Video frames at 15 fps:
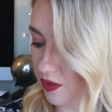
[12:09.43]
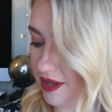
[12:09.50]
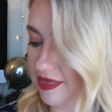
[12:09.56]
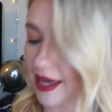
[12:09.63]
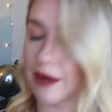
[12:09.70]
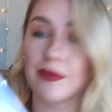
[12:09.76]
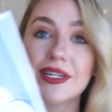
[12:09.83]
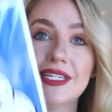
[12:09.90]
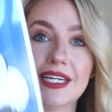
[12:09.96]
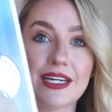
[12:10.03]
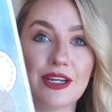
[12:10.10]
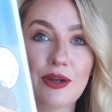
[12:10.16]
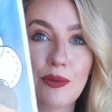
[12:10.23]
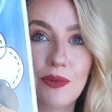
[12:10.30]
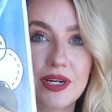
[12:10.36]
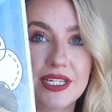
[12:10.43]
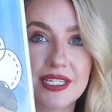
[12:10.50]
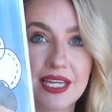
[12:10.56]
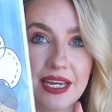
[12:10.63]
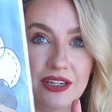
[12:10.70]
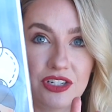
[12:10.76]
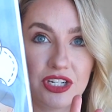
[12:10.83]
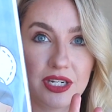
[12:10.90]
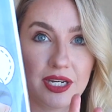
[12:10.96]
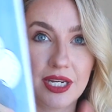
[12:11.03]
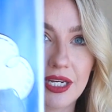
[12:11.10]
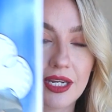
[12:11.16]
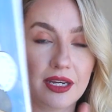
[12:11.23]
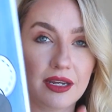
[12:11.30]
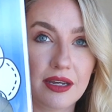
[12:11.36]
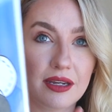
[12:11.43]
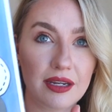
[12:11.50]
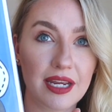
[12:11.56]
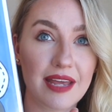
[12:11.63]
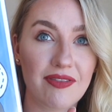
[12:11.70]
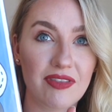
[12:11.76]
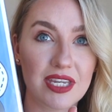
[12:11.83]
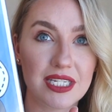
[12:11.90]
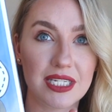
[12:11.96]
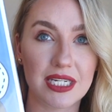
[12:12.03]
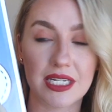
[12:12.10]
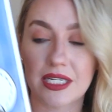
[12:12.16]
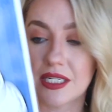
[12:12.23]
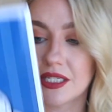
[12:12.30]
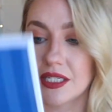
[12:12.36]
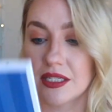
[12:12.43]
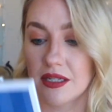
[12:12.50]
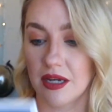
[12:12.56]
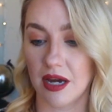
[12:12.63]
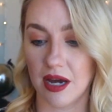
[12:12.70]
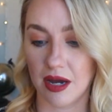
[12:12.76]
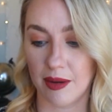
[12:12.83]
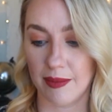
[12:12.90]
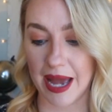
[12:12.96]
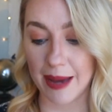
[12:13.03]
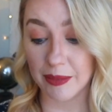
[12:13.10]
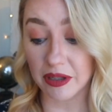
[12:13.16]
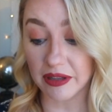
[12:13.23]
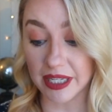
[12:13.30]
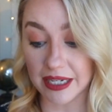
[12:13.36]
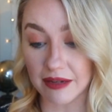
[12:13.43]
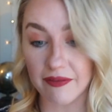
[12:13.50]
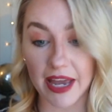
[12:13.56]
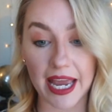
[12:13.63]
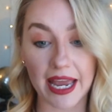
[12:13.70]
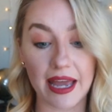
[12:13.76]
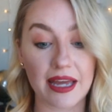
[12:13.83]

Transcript: one that we did was ancient India, and this is I believe,